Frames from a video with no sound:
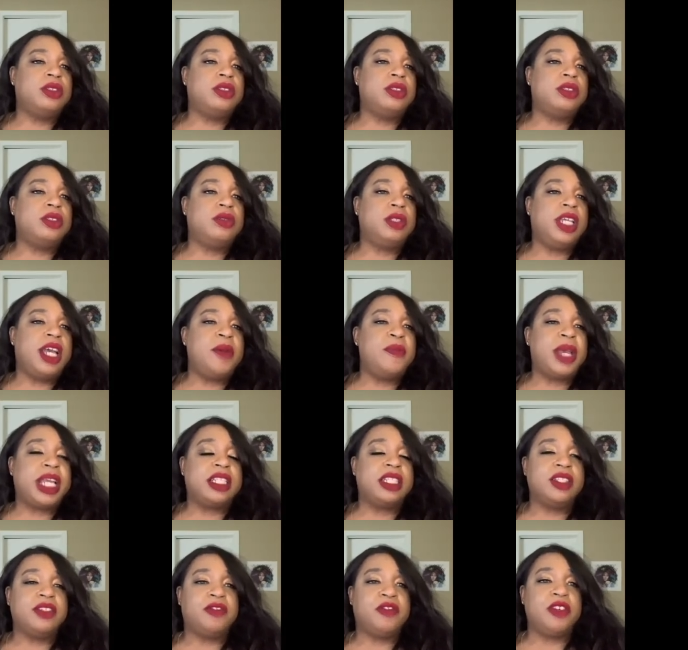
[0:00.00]
we come back
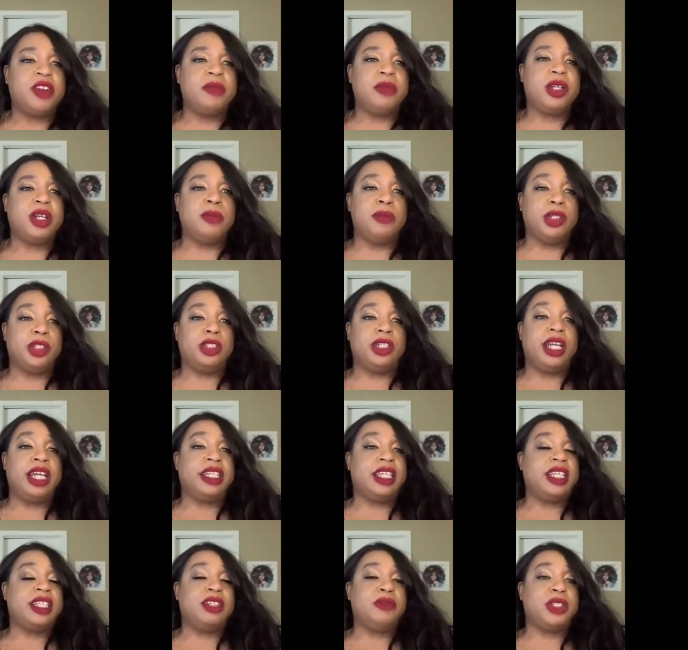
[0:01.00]
to from commercial. I
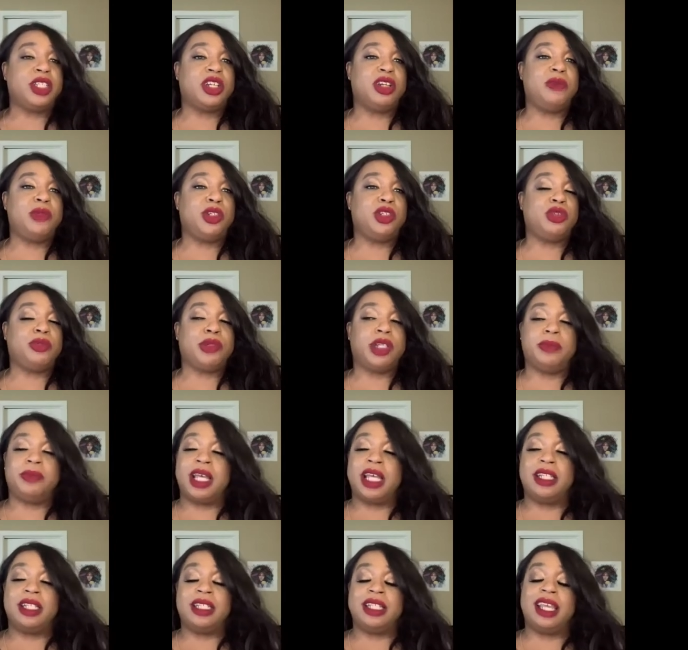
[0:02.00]
guess it was a commercial break.
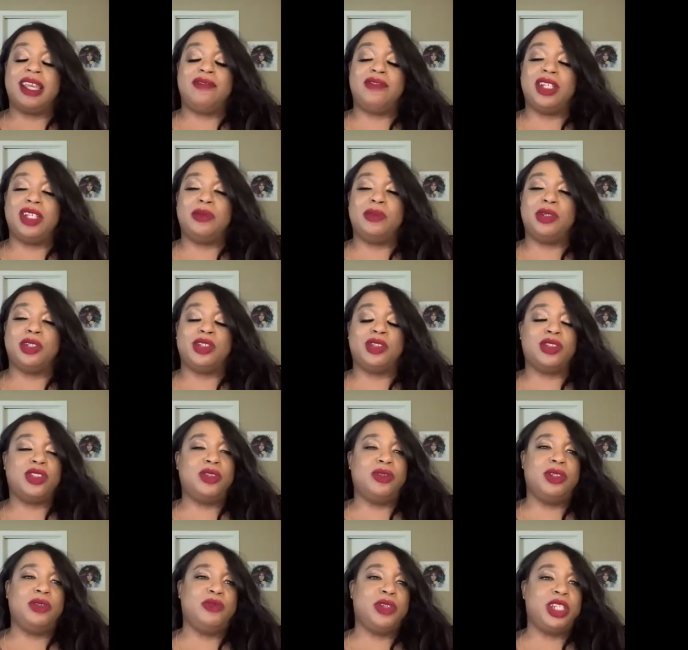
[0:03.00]
Mine doesn't have any commercials,
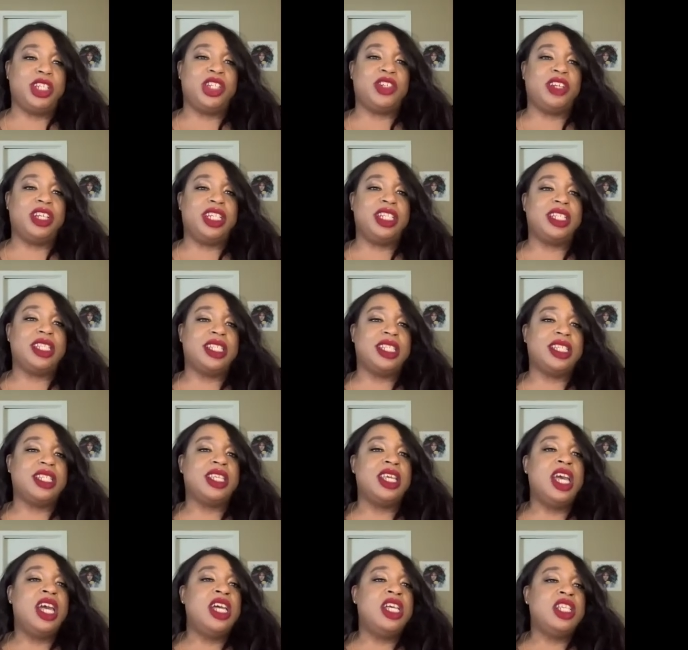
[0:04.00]
so it went straight into this.
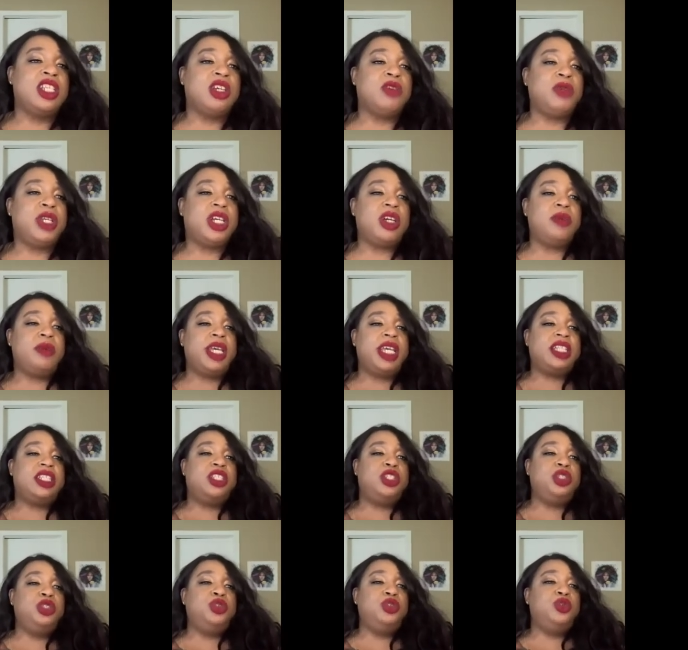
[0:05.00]
So we go back
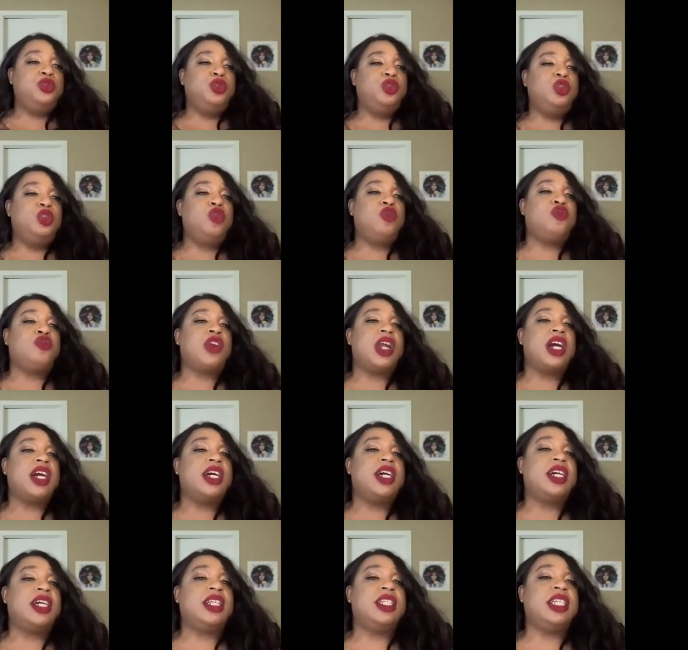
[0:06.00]
to
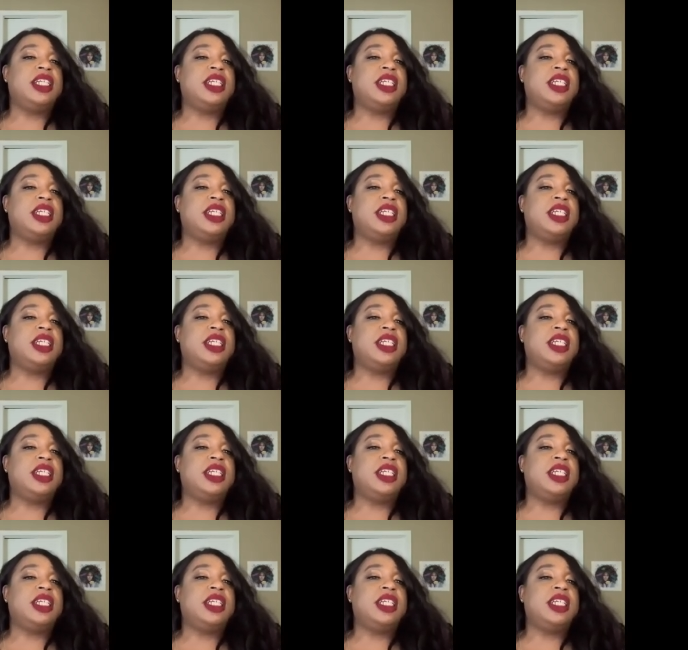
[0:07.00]
Ron